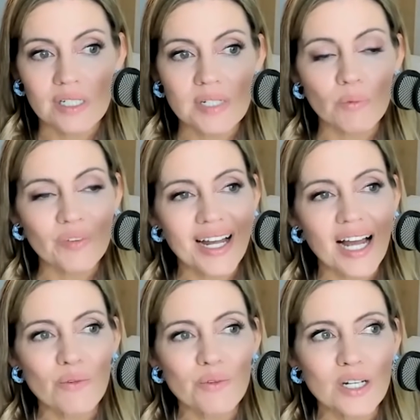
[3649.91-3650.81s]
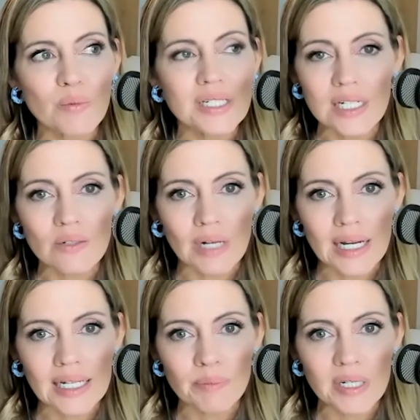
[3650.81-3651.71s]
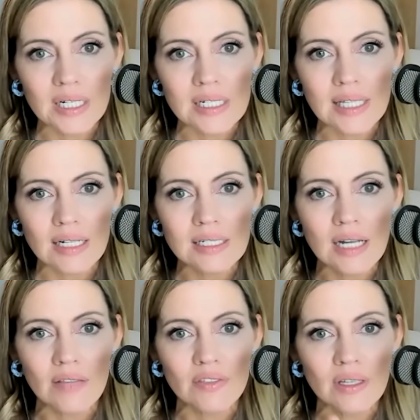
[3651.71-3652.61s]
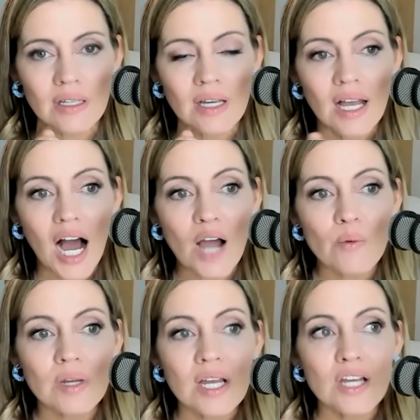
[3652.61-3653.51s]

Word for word: I was like, well, that, I don't think we did it right because that's not the I.